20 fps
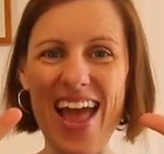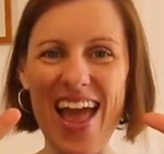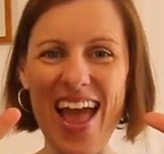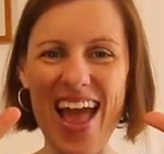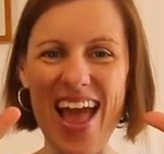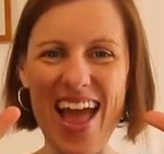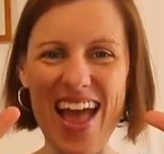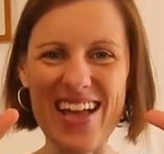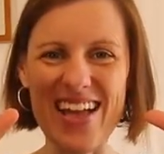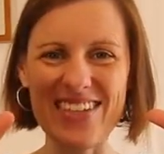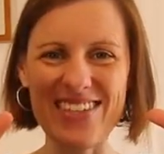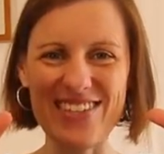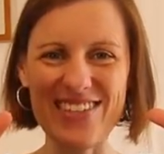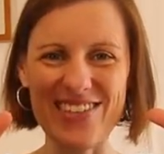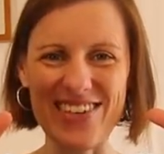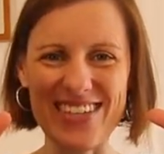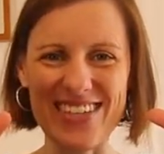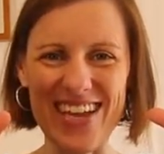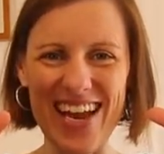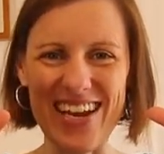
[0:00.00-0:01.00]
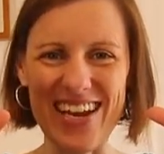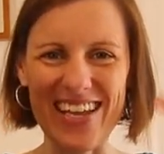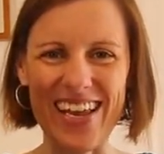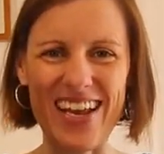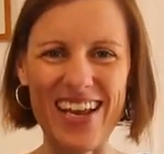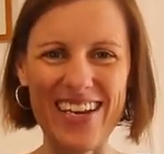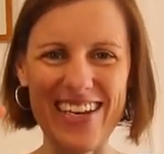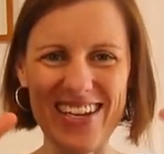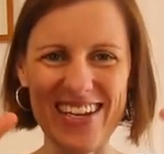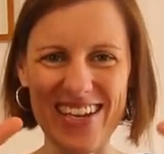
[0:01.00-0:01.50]
and stretch out
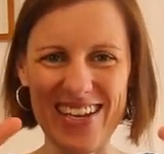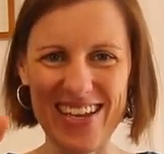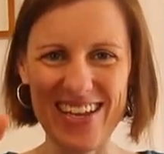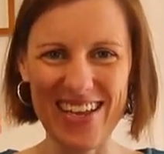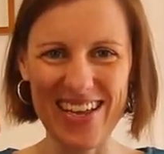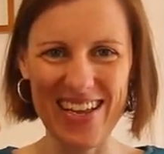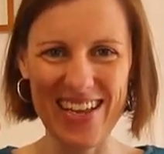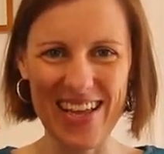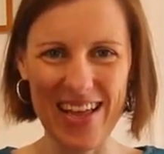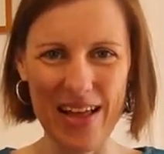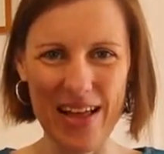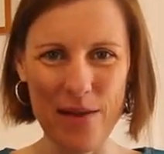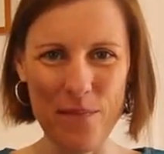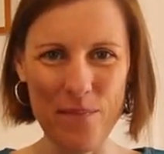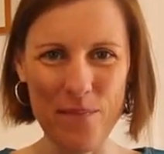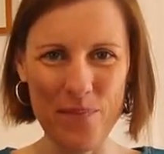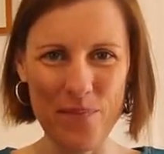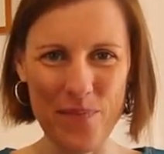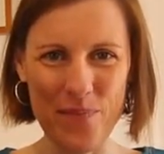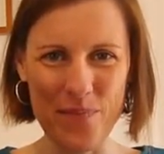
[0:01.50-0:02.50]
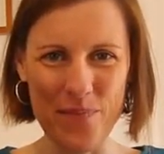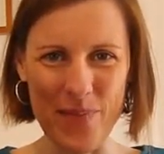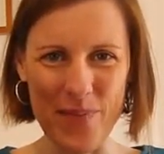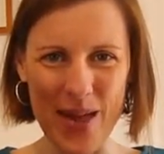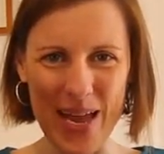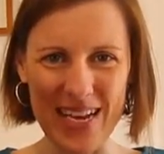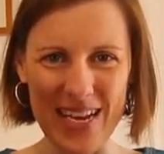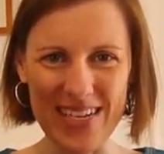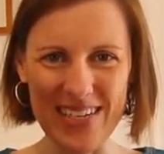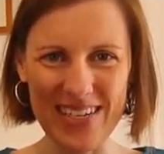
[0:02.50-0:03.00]
again.
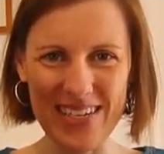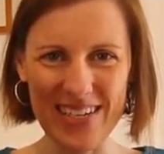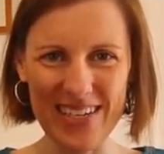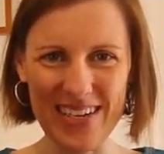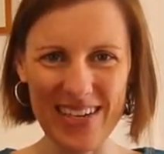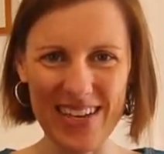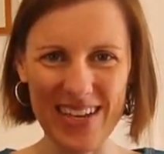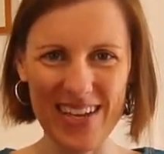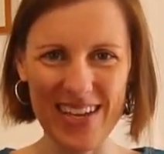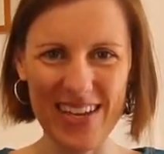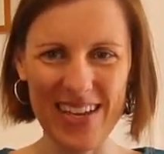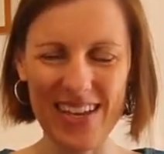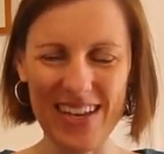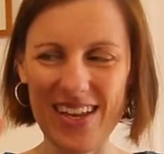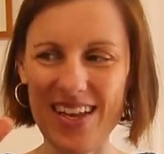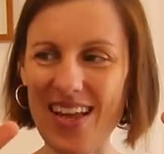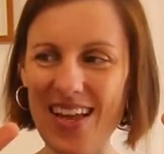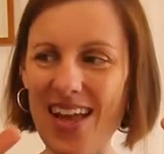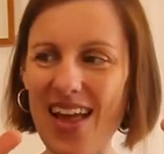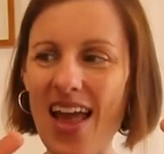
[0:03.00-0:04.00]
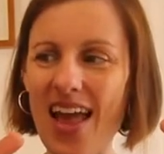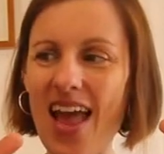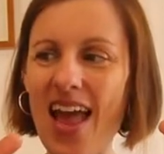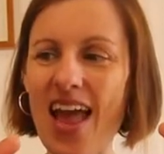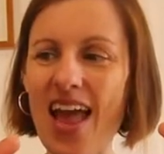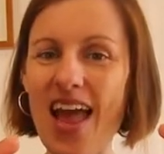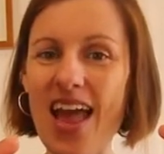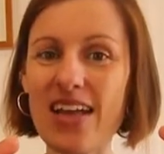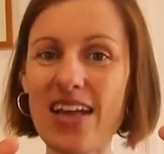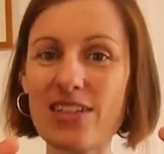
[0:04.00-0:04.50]
Bend
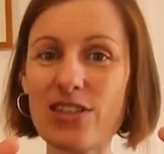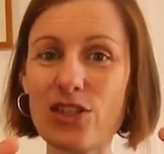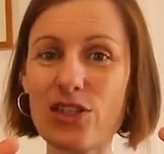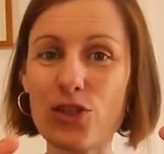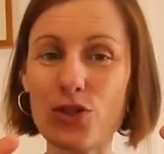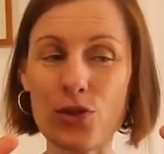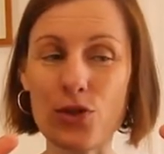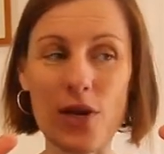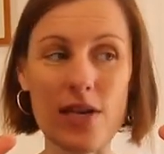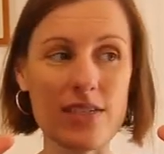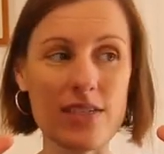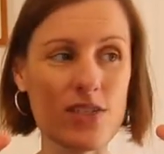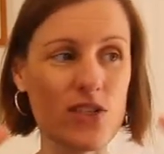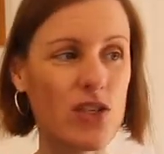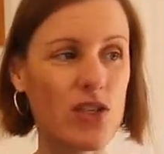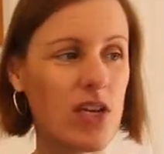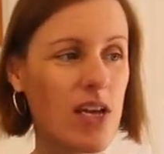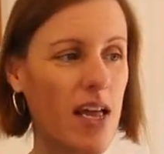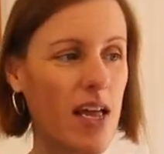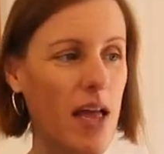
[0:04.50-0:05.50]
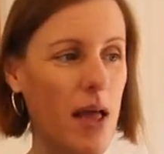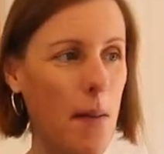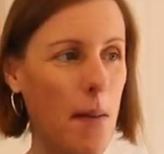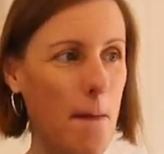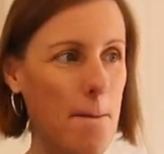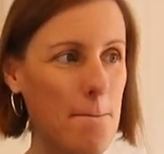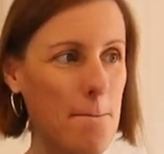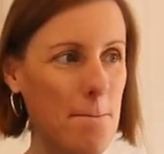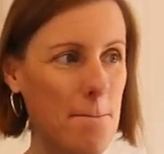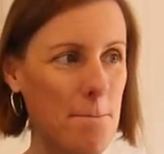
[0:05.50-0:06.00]
and stretch.
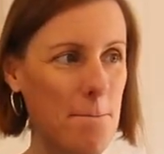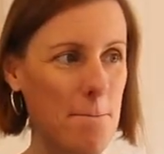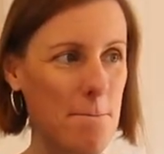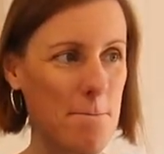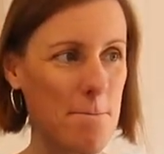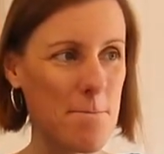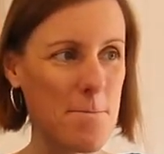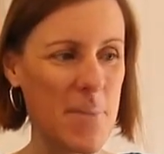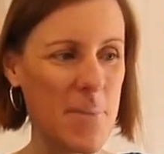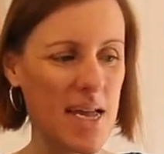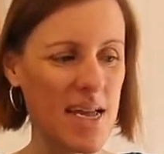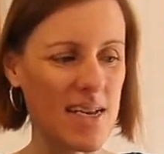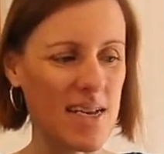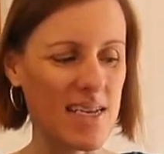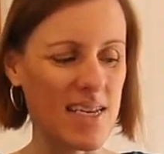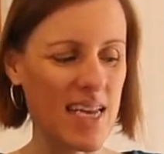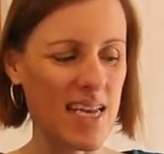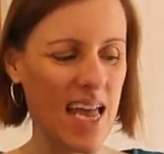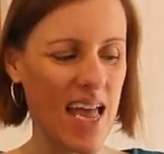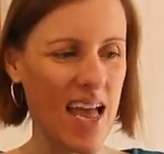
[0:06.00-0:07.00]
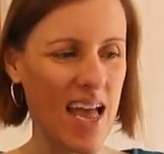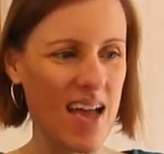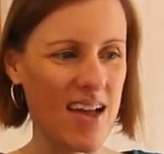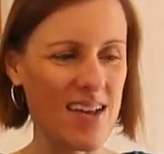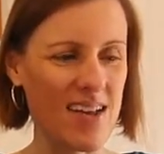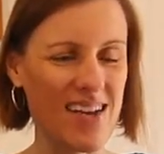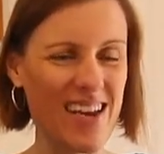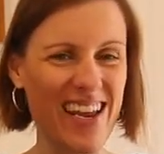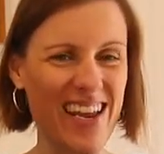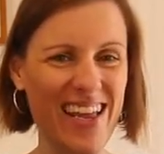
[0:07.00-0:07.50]
Bend
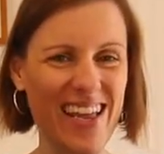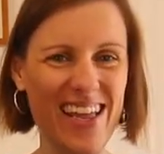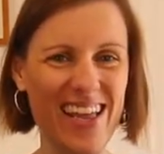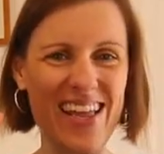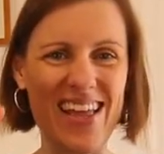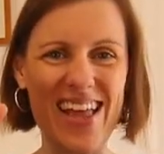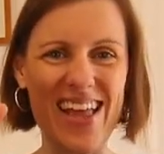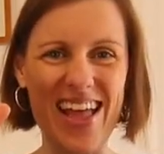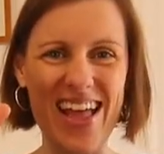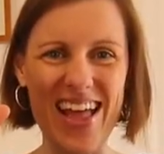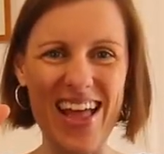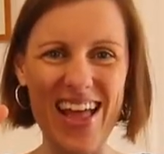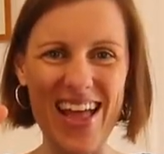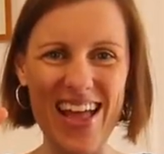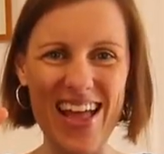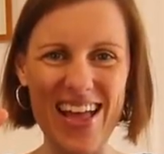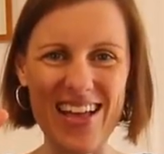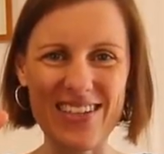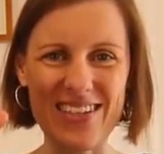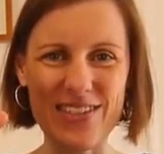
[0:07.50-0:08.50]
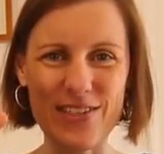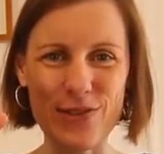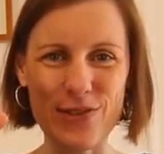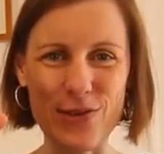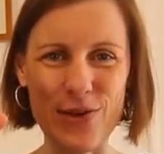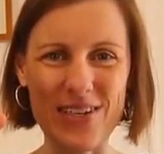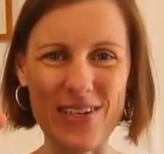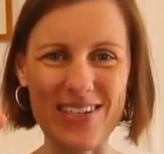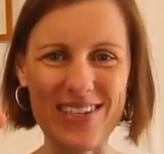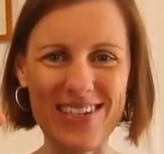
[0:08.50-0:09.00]
down and
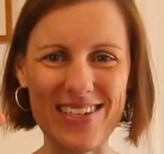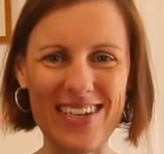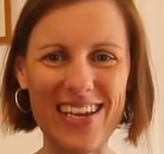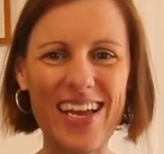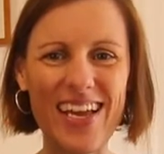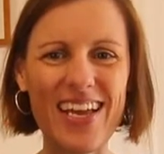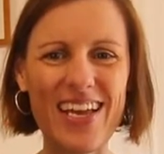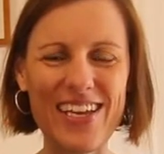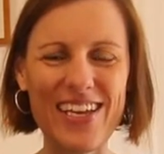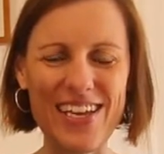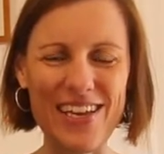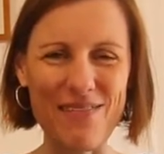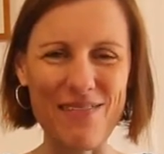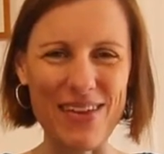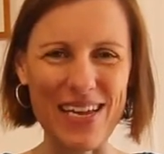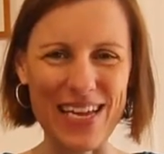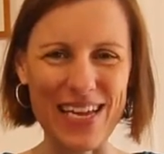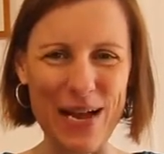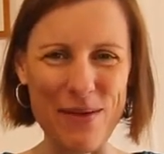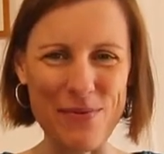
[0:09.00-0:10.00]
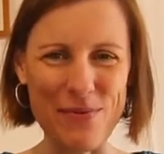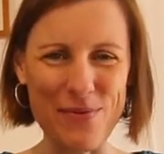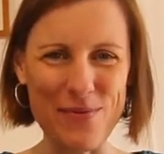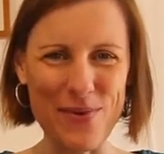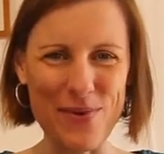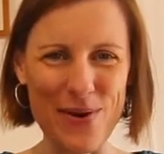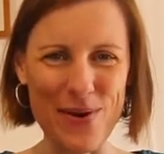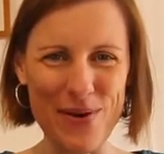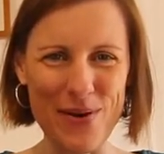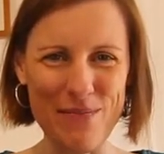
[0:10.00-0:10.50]
stretch. Give me a couple
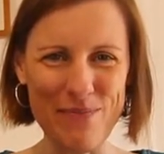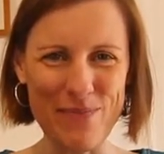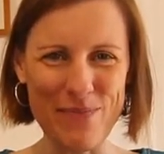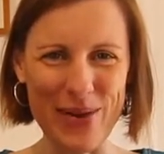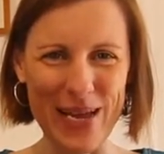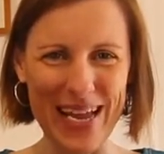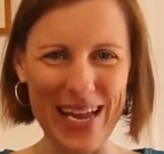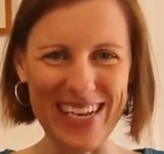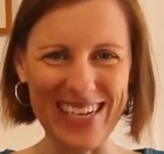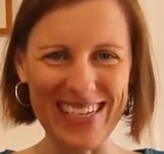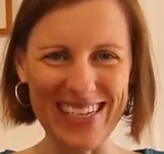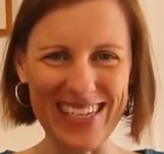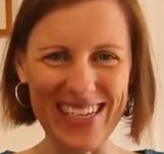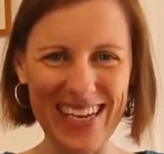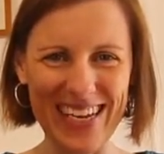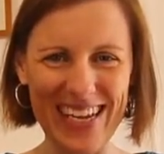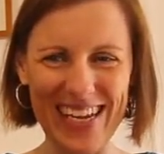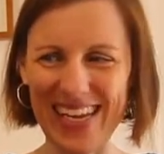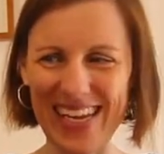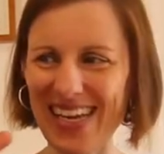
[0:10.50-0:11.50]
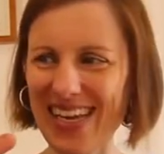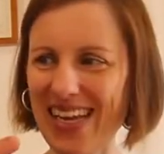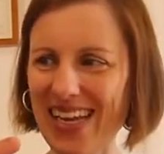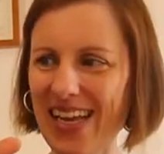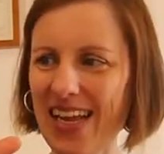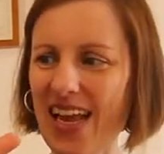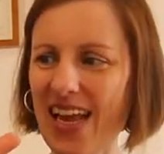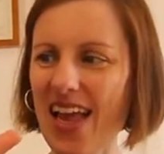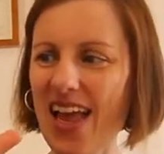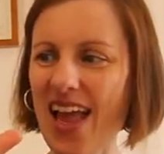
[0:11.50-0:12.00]
more. Bend,
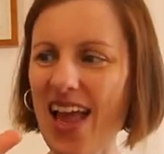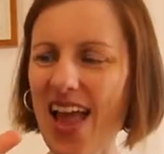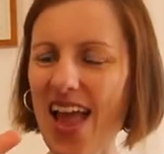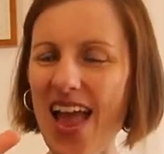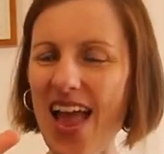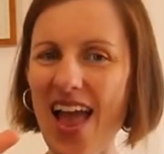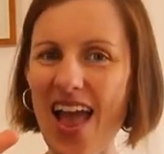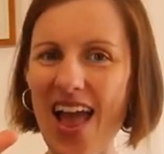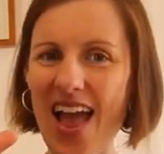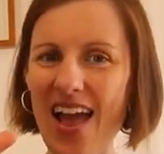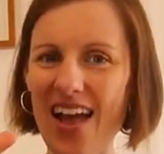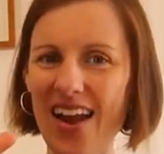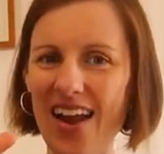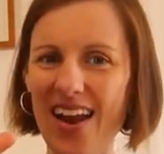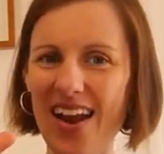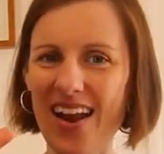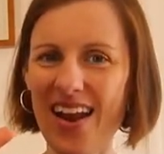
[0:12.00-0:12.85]
out,